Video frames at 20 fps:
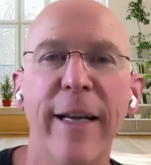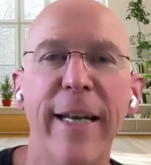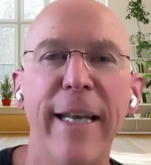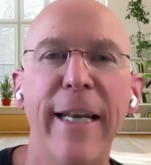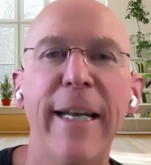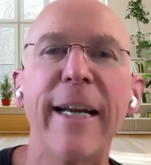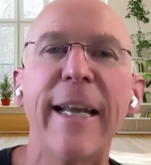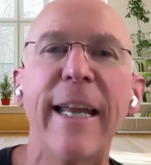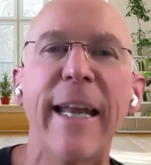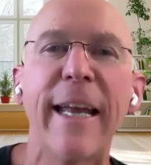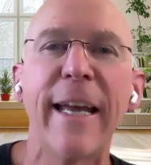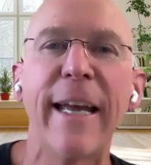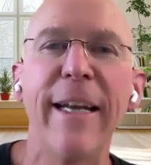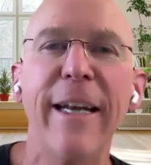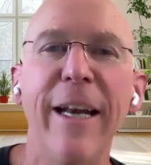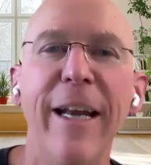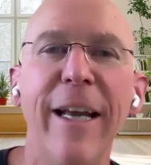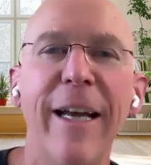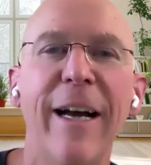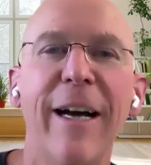We're in it
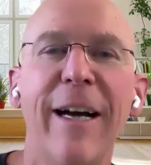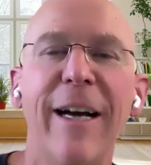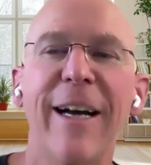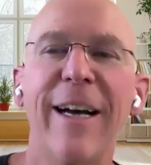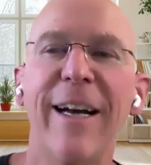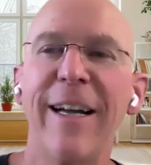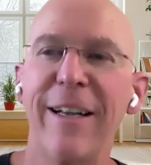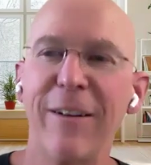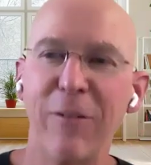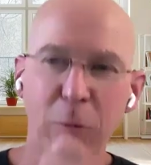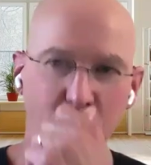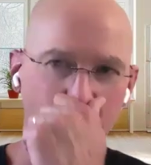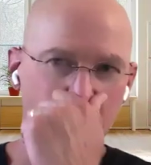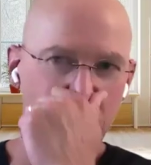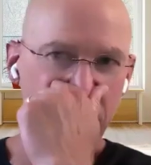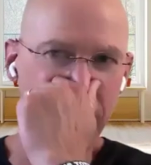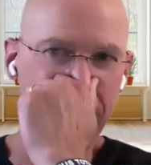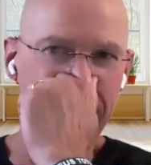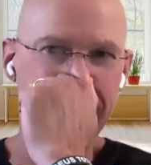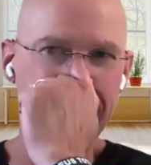again.
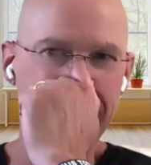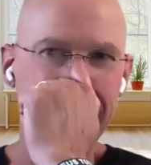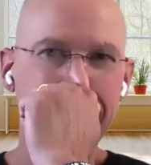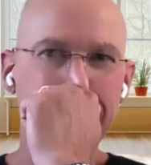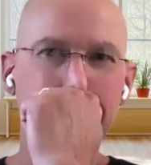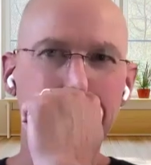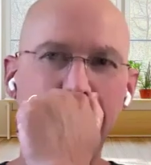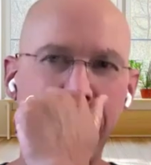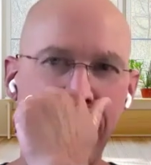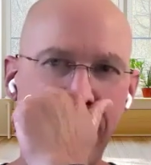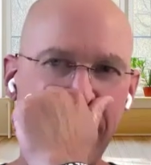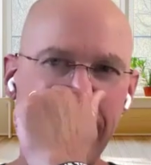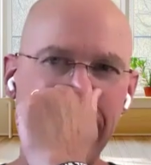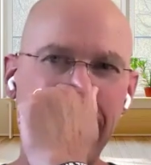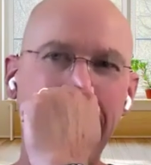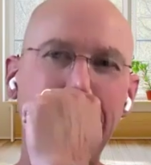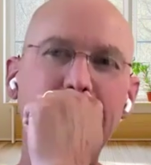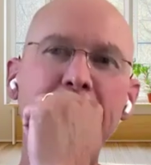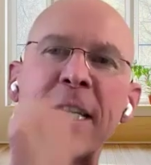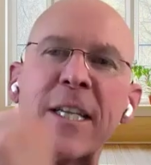This is
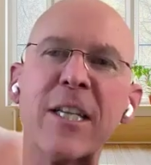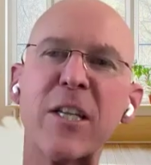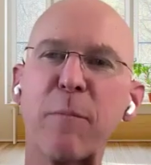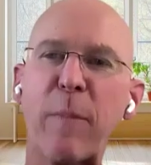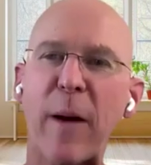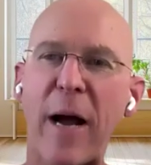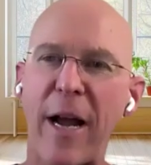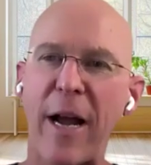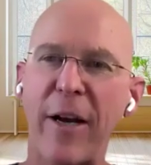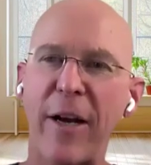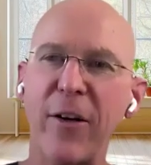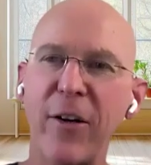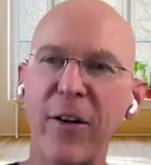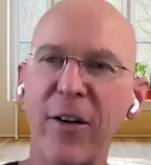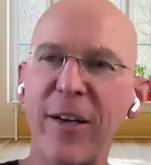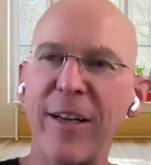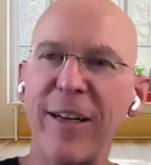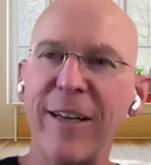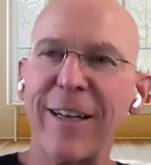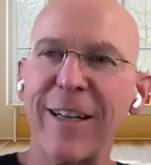
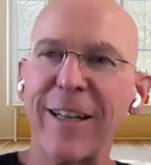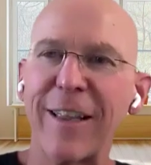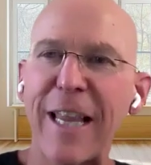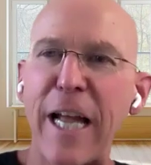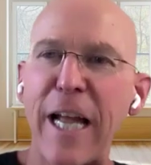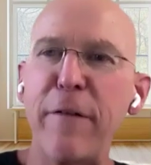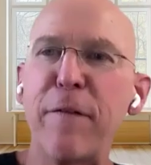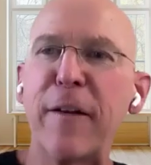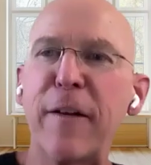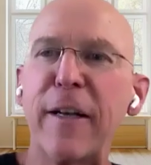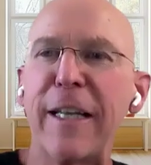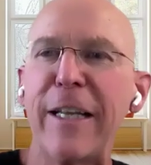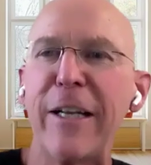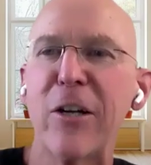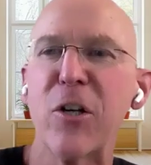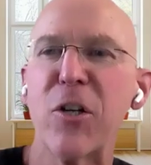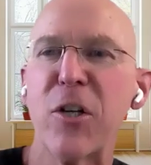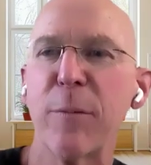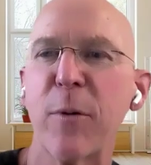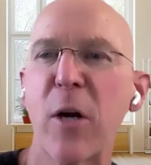Inspire Life and
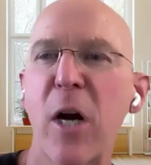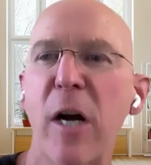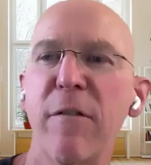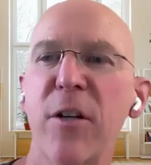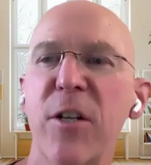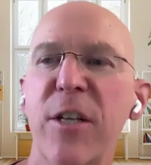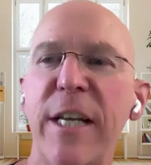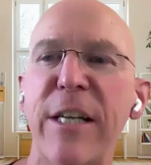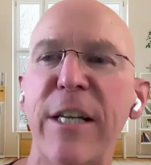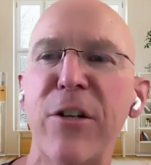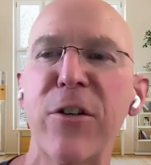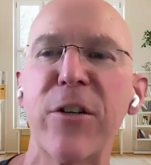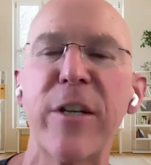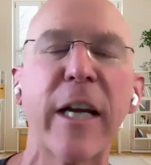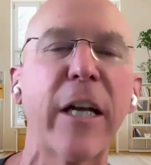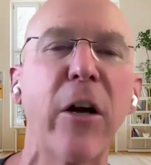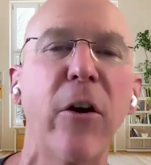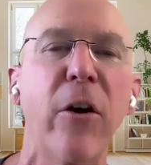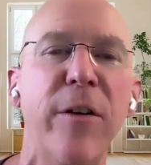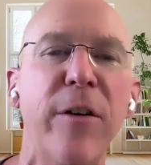Leadership
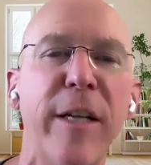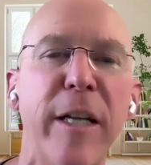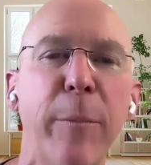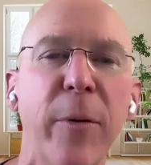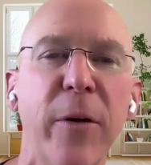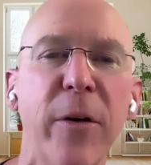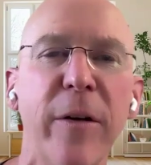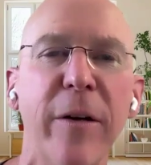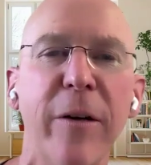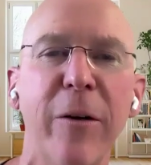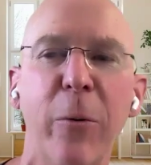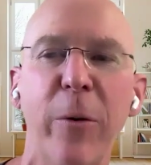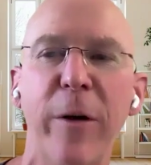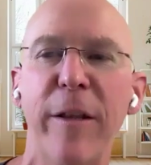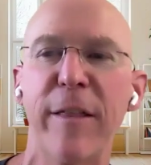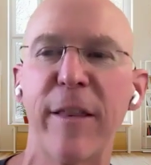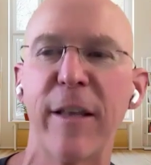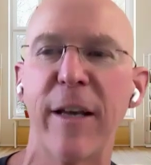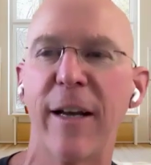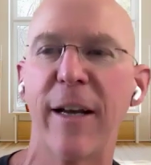Conversations that Go Deeper
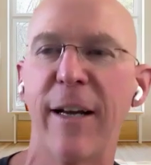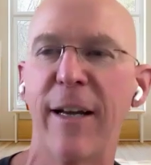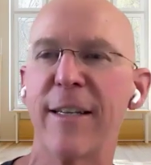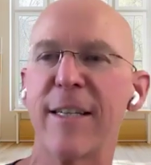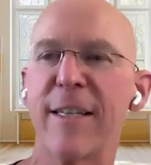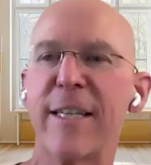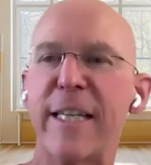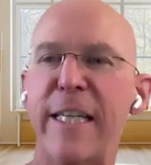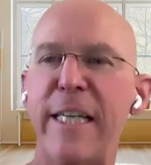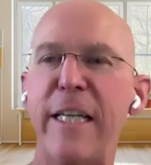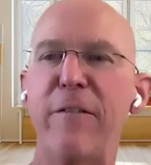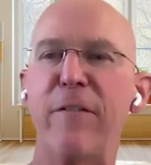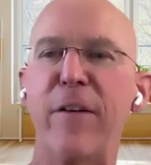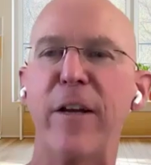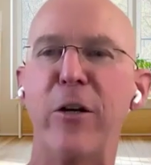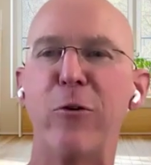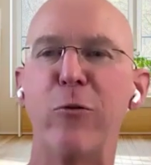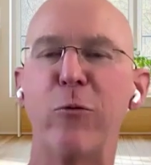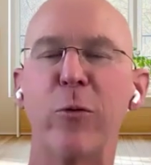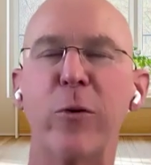with
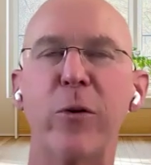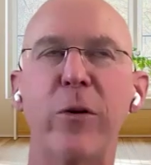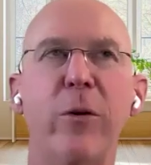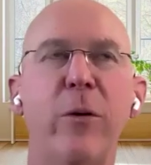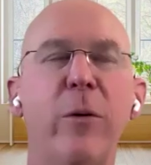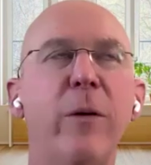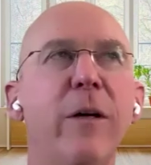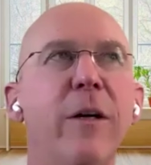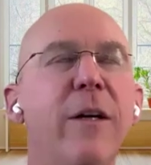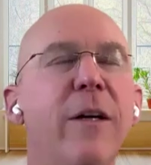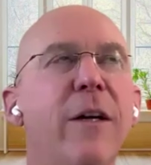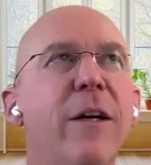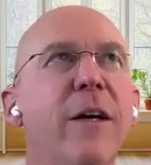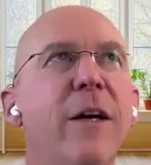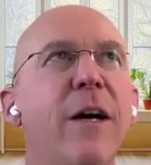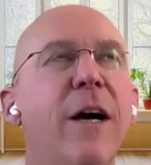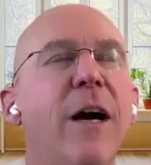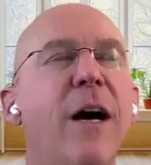Steve and Drew.